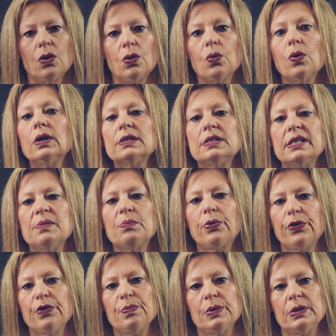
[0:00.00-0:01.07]
Quality
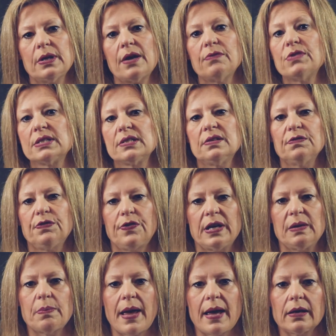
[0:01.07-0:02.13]
improvement and resident
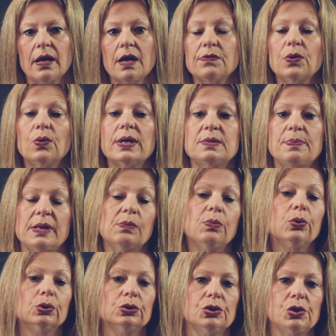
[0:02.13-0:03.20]
feedback have always been
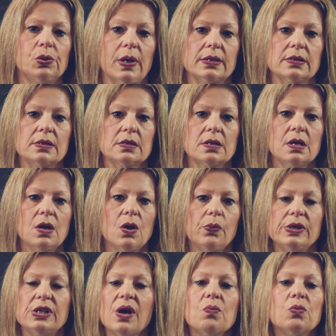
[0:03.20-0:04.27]
important to us.
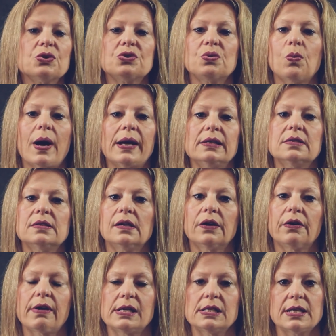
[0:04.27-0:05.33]
We don't want to wait until
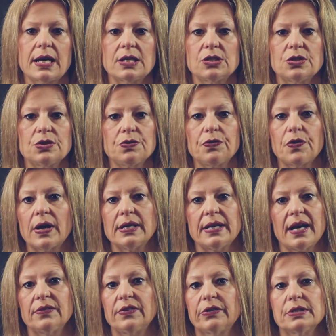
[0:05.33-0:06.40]
accreditation to find
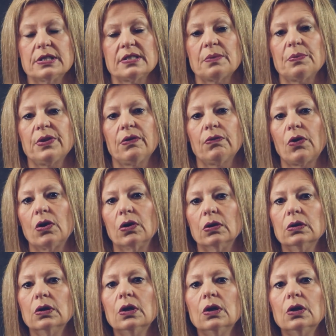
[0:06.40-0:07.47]
out there is something wrong.
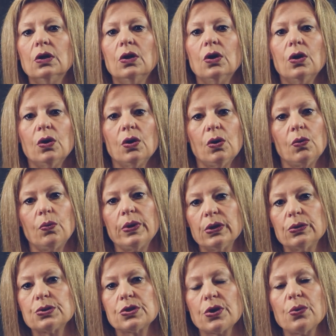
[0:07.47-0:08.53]
We
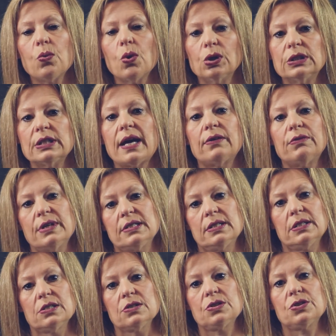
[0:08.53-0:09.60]
also want our
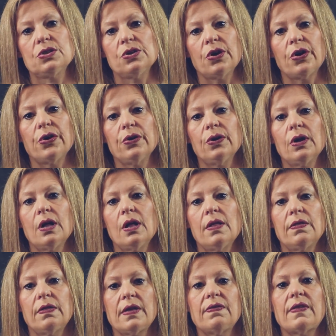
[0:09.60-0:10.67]
residents to know
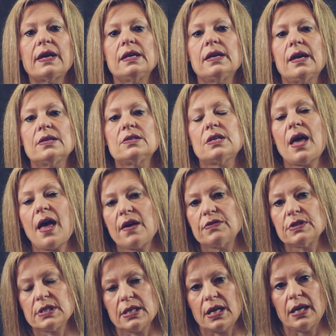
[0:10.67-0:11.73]
that they get to have a
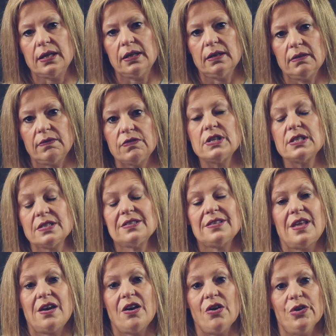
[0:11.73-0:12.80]
say. This is
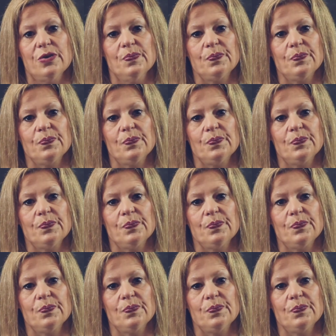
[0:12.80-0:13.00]
their home.